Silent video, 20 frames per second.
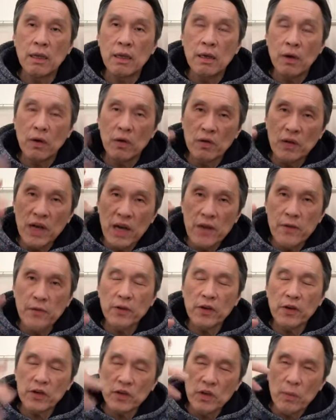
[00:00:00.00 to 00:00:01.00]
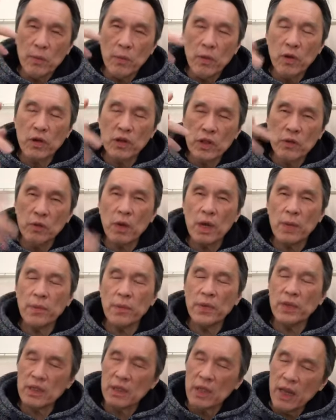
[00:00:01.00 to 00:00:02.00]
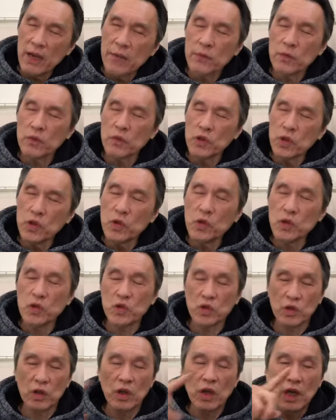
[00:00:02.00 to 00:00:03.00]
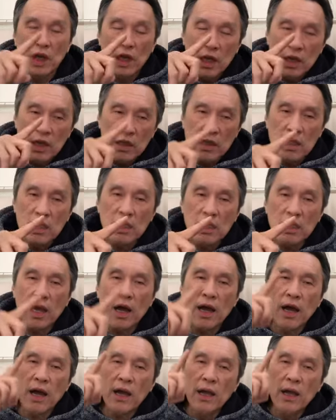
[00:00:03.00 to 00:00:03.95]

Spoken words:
or rifles or modern weapon, and have to use their